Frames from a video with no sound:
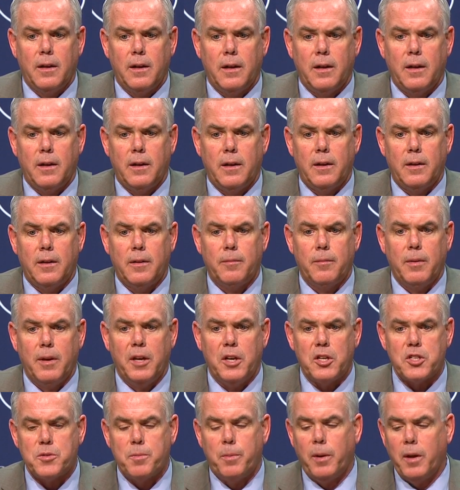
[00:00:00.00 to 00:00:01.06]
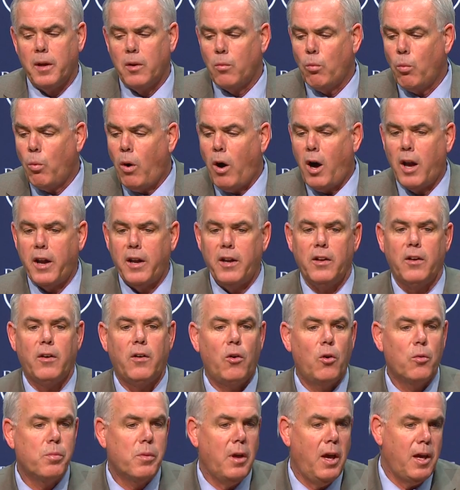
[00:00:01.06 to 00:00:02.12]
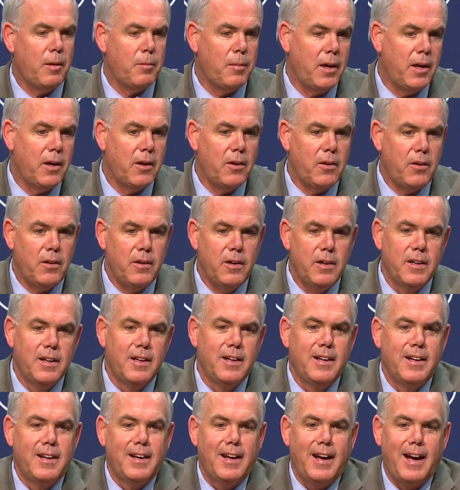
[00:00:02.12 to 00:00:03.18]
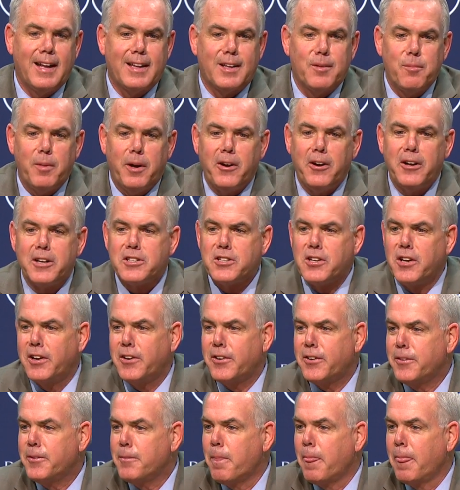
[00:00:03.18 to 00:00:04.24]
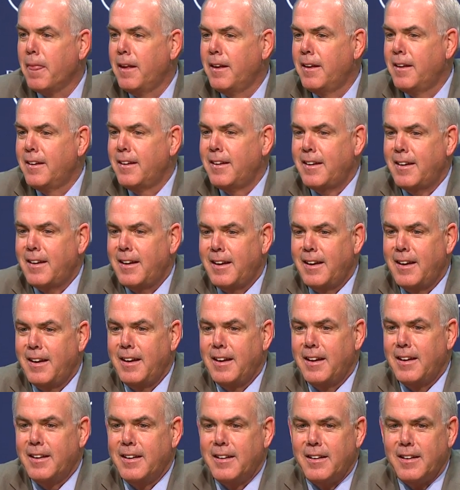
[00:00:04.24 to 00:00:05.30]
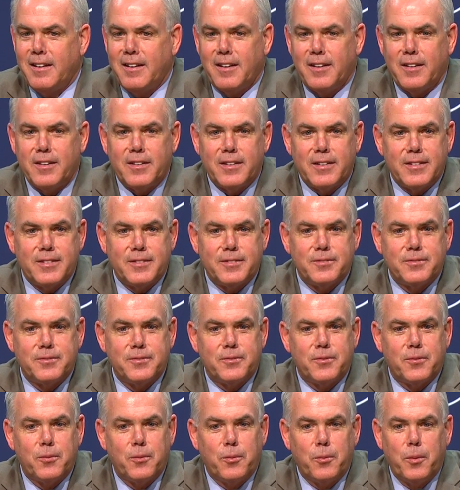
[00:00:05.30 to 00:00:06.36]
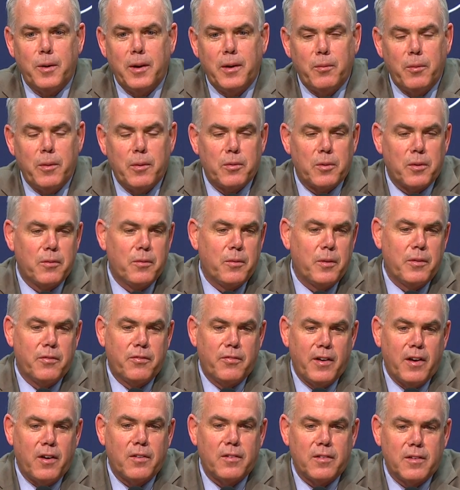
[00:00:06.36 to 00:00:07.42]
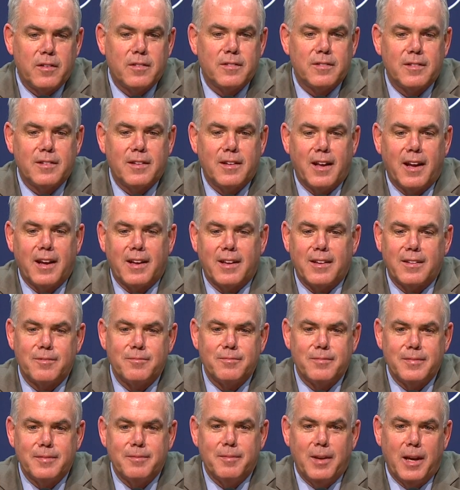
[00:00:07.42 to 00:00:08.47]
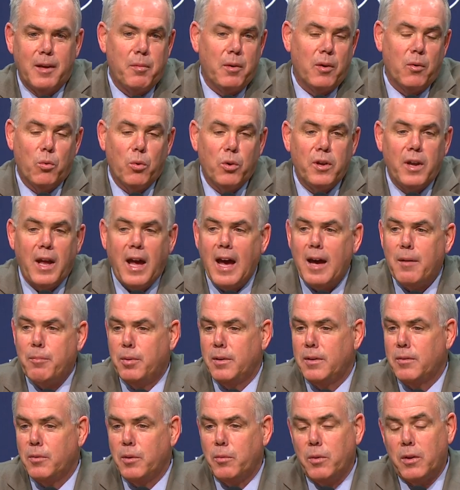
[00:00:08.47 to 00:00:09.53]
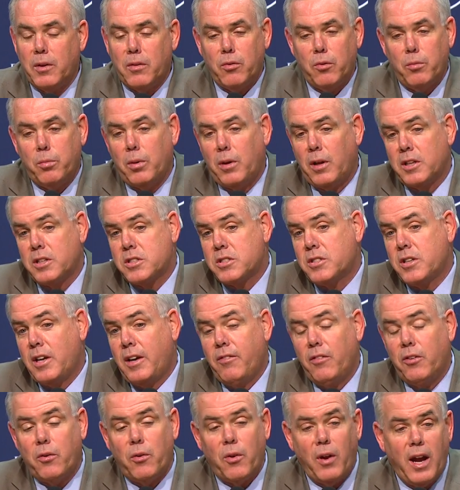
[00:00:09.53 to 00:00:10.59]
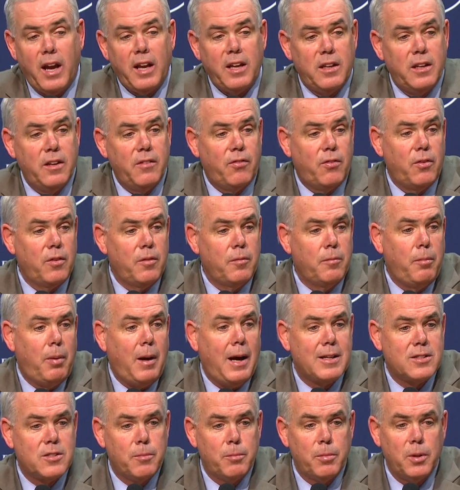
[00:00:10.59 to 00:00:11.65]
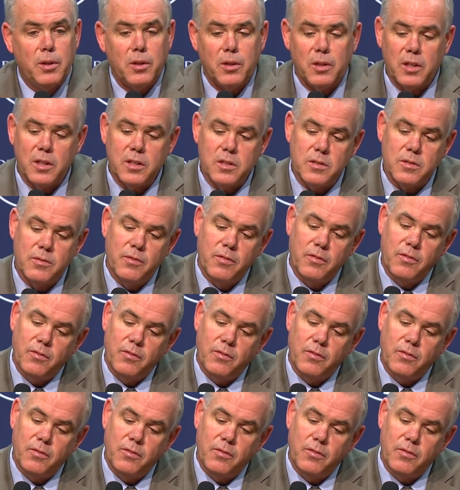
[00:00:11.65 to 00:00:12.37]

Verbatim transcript: um, ESPN wanted a home game here at the Marriott Center, and uh, we we were, we felt like maybe it wouldn't happen. We went through probably seven or eight different possibilities,